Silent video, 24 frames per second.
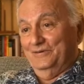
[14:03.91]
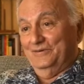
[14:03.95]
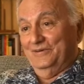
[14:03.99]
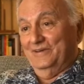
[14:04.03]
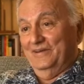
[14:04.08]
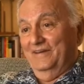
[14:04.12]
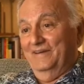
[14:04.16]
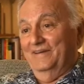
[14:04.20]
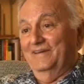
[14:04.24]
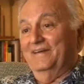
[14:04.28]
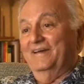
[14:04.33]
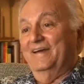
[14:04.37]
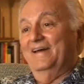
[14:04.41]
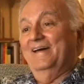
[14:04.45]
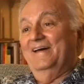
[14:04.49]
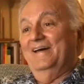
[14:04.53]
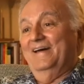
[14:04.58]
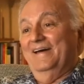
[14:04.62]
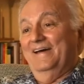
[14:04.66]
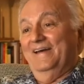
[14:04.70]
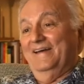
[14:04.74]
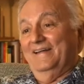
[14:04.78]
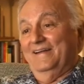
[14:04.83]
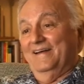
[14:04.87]
okay?
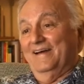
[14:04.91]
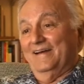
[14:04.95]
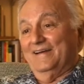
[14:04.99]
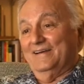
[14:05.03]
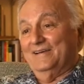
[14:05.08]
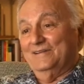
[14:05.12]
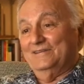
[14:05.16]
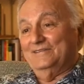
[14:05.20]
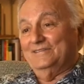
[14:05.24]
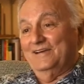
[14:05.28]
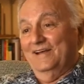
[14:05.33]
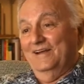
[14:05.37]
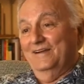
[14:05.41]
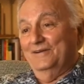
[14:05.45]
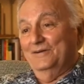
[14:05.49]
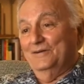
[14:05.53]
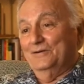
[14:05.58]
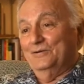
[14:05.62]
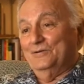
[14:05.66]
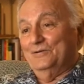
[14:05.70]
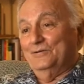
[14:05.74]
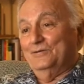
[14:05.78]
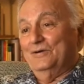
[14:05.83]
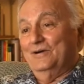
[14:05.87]
And I can tell
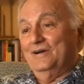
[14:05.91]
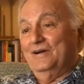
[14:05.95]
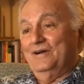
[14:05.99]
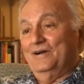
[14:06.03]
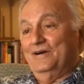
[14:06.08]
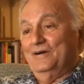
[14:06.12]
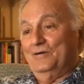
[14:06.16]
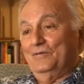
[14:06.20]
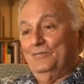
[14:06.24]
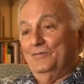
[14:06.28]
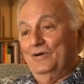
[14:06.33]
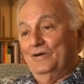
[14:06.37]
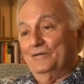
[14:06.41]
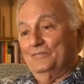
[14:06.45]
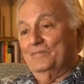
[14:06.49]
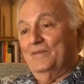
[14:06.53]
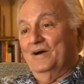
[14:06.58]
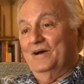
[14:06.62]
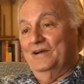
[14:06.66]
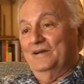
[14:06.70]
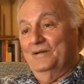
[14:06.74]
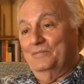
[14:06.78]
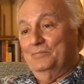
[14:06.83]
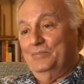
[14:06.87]
you what
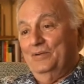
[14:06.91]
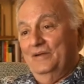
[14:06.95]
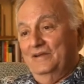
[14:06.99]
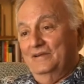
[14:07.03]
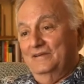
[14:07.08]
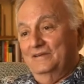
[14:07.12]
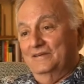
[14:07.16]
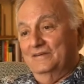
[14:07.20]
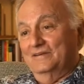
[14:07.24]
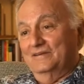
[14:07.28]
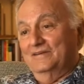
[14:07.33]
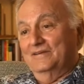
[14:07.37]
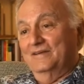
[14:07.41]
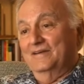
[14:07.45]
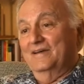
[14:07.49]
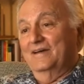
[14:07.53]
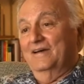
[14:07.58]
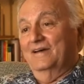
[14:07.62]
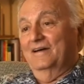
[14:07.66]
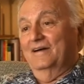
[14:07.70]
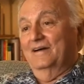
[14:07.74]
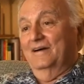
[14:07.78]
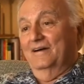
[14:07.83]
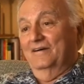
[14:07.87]
my opinion
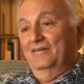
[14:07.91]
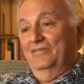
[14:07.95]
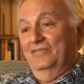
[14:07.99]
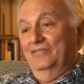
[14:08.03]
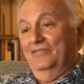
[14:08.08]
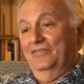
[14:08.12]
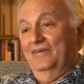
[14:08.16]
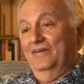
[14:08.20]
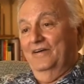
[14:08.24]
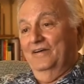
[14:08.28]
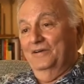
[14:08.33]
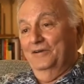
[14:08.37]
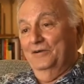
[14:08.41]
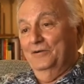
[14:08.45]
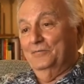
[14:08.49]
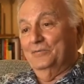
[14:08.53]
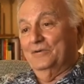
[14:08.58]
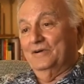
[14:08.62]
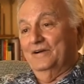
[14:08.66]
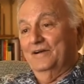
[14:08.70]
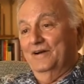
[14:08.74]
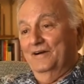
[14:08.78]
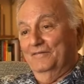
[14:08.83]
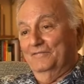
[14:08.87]
of
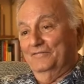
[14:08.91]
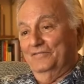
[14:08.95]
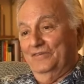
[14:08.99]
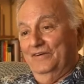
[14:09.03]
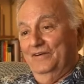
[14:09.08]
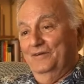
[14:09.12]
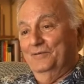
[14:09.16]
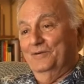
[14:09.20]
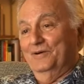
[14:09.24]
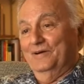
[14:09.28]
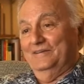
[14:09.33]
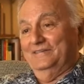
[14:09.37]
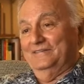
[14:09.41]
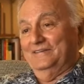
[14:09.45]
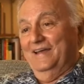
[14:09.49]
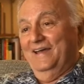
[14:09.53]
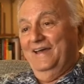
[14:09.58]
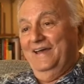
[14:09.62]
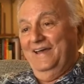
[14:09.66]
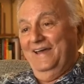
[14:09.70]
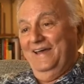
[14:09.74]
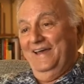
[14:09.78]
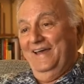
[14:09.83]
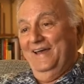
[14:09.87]
Hubert Humphrey was
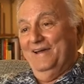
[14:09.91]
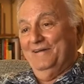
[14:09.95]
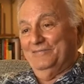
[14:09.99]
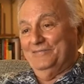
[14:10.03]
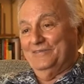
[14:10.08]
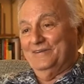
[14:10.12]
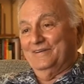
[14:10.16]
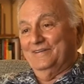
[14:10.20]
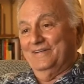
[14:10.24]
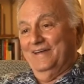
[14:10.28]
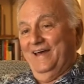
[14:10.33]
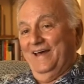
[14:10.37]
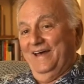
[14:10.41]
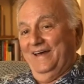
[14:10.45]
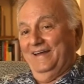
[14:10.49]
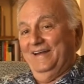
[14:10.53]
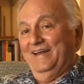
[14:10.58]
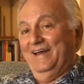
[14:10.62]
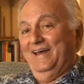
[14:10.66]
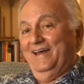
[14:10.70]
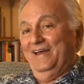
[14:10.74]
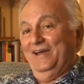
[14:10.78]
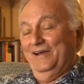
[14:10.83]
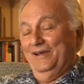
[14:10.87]
after that.
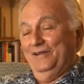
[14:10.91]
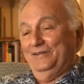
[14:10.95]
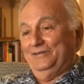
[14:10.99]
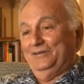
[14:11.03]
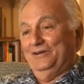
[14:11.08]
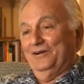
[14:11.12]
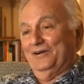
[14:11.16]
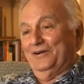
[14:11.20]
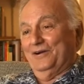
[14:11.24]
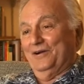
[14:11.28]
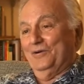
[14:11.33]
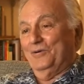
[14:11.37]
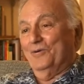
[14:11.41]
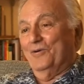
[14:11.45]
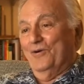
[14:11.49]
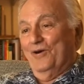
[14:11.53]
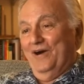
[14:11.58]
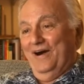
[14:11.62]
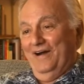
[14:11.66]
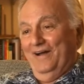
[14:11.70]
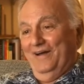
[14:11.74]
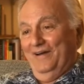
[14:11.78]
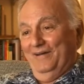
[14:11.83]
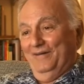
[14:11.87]
It took a
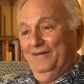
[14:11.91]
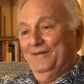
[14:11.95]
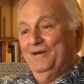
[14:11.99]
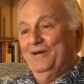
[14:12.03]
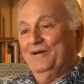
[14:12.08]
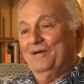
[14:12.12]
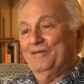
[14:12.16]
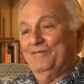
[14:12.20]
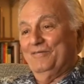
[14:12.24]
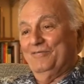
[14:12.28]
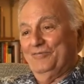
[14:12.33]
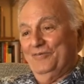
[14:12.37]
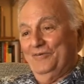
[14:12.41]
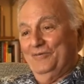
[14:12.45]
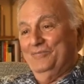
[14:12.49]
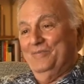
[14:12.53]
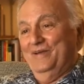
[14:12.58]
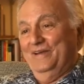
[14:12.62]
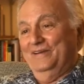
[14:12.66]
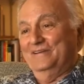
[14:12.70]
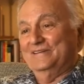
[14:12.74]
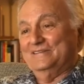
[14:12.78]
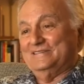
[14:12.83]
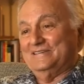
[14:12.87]
while for
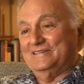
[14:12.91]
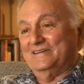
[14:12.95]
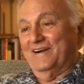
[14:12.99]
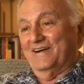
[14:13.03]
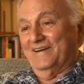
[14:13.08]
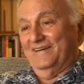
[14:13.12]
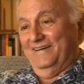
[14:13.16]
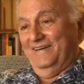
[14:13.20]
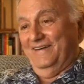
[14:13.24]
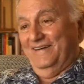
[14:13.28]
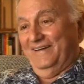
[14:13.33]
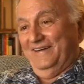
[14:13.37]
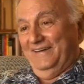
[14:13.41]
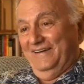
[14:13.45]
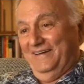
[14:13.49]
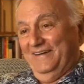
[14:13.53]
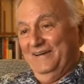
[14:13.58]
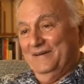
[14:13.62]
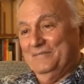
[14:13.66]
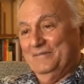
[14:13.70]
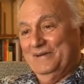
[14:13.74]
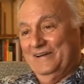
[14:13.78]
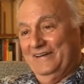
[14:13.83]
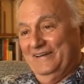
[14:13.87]
me to start liking
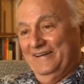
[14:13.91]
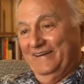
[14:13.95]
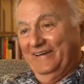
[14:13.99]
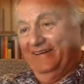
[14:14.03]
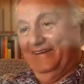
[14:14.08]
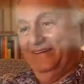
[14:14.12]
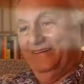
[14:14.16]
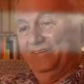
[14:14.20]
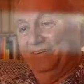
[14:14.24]
him again.